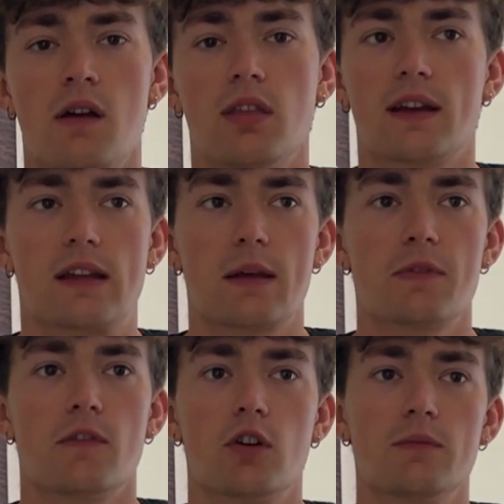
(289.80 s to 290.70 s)
Like I kept
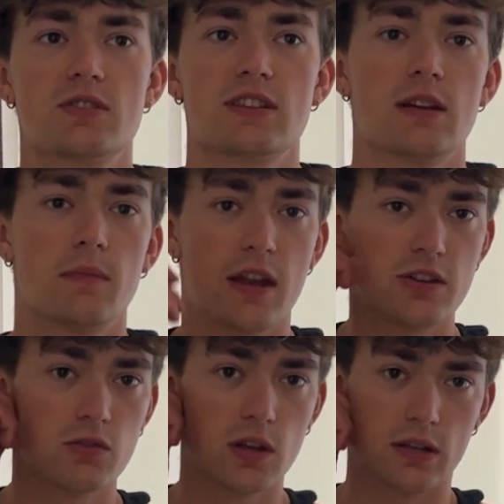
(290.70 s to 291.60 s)
the volume the same, but I
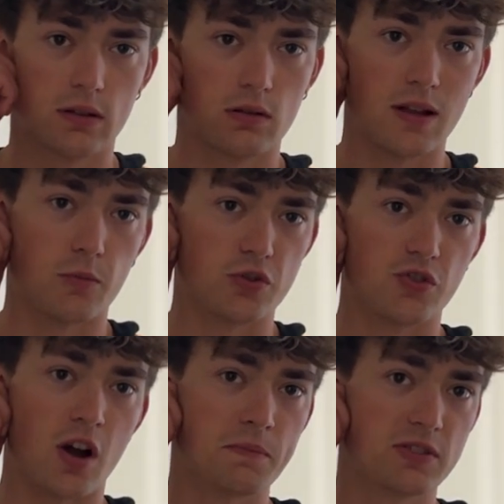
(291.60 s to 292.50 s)
do like a lot more
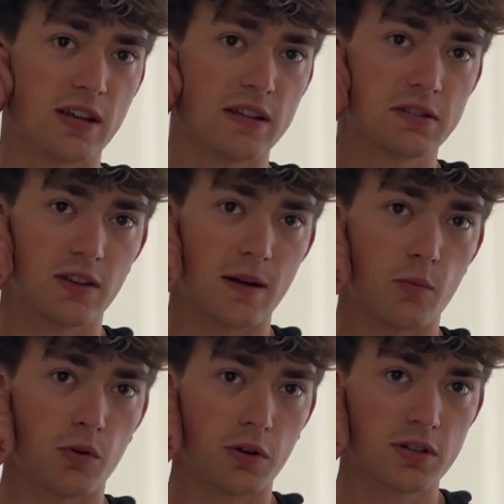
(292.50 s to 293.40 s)
drop sets, a lot
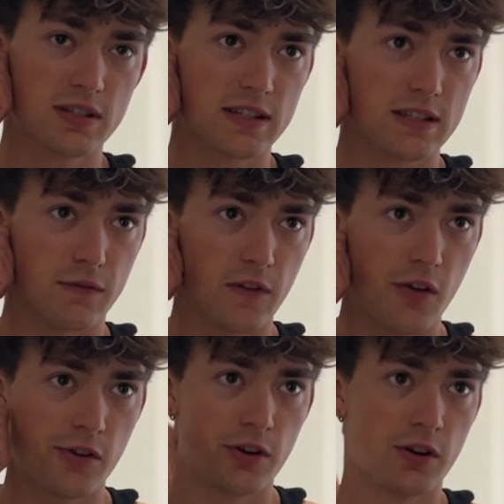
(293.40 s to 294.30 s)
more sets to
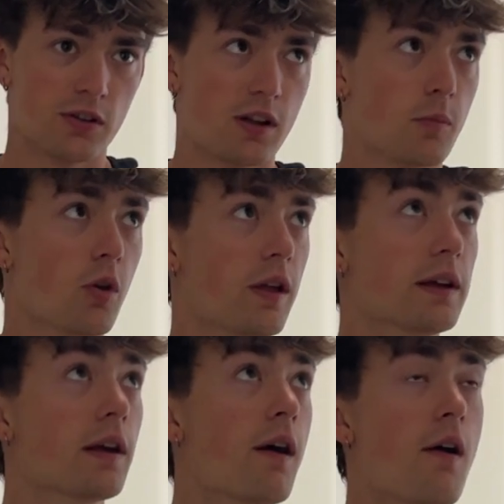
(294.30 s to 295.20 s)
failure, a lot more like